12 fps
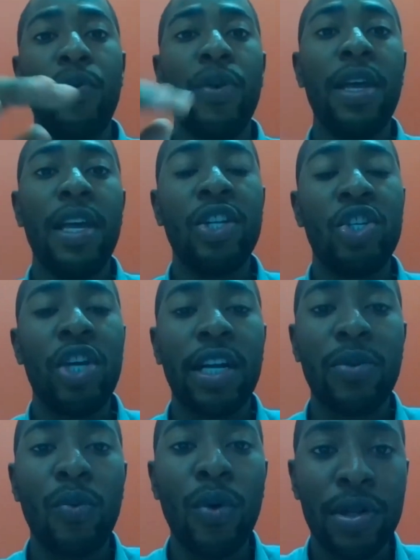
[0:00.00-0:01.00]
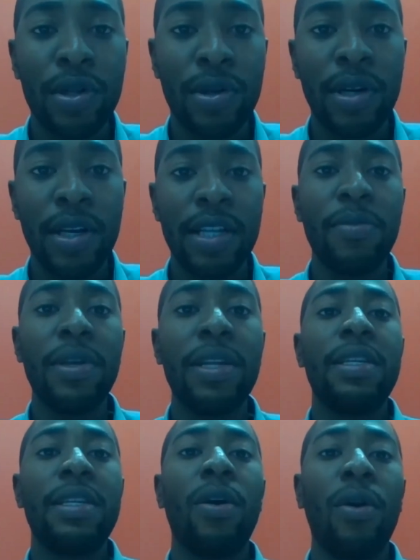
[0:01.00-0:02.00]
if we inject water,
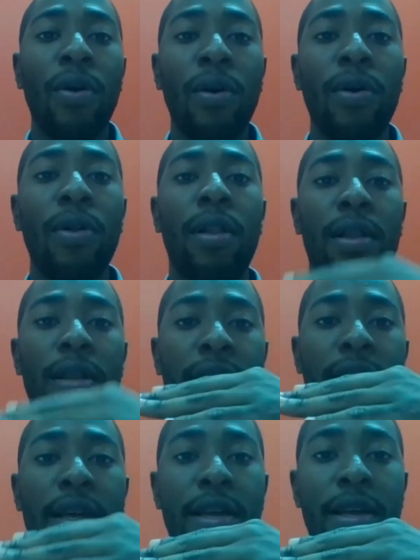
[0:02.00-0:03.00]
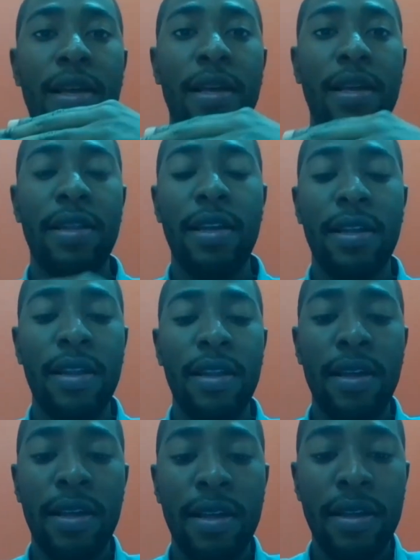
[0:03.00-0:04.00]
it means that all the,
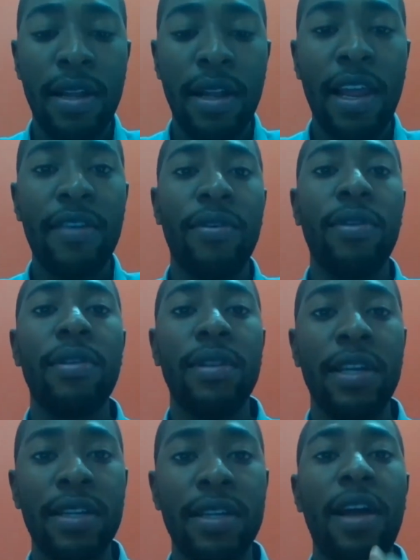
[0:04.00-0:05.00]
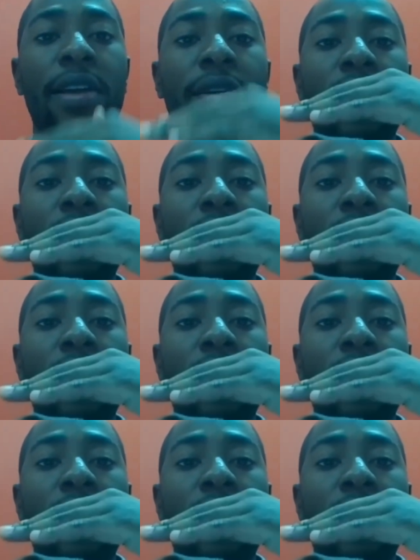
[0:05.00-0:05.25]
the, the, the, level, the